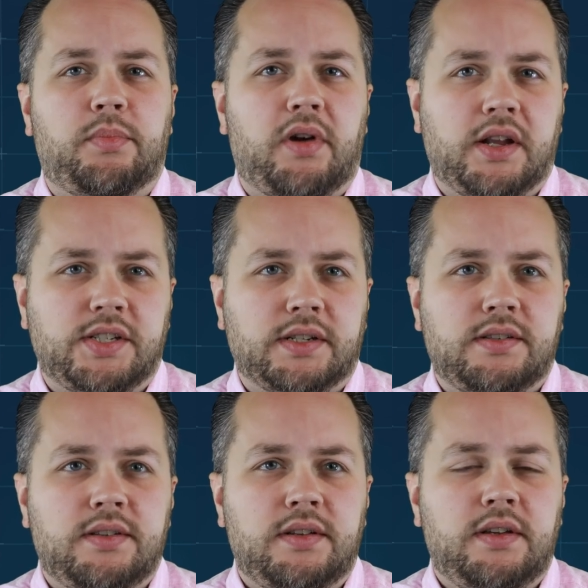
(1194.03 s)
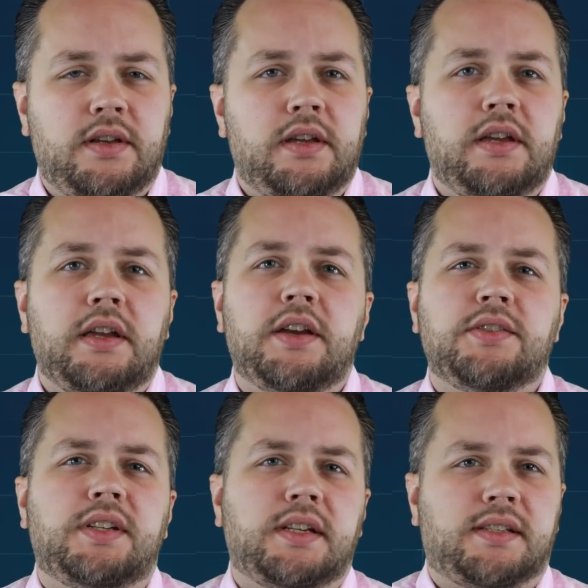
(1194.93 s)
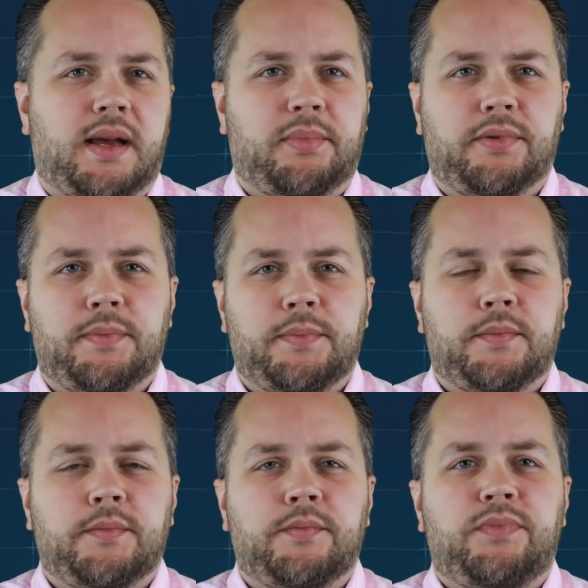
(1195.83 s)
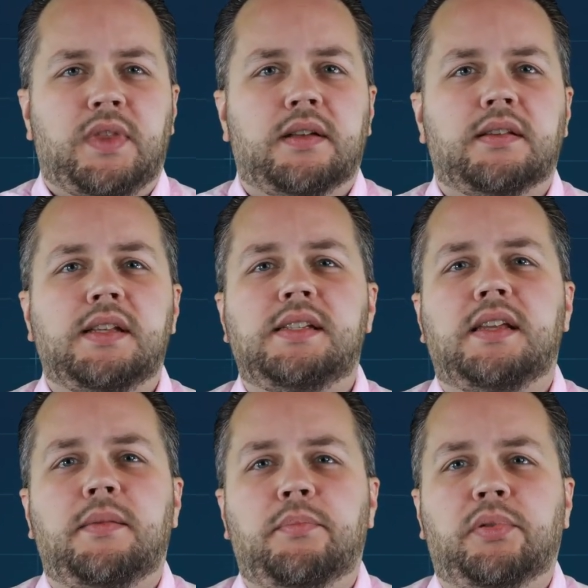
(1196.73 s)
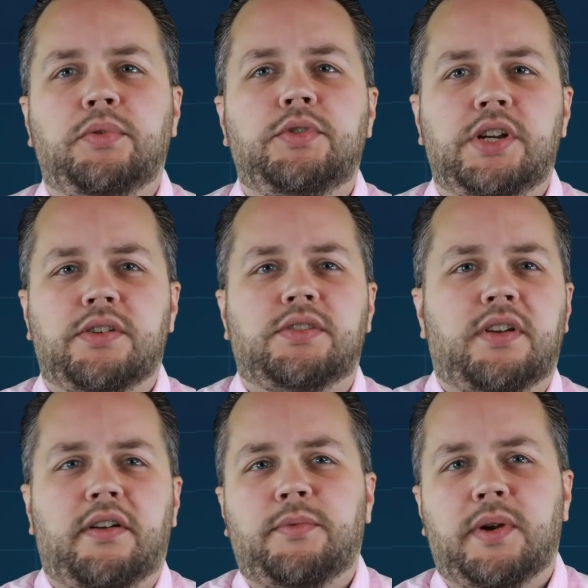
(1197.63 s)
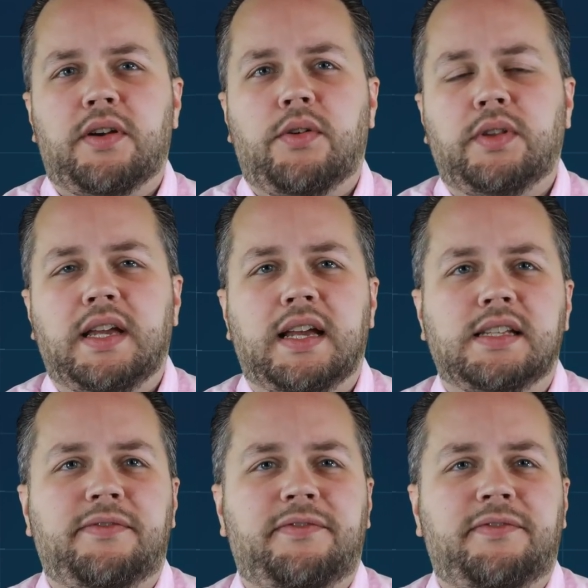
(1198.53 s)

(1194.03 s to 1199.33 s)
their projects. Here's an example. Let's say that Blue Chair Software only has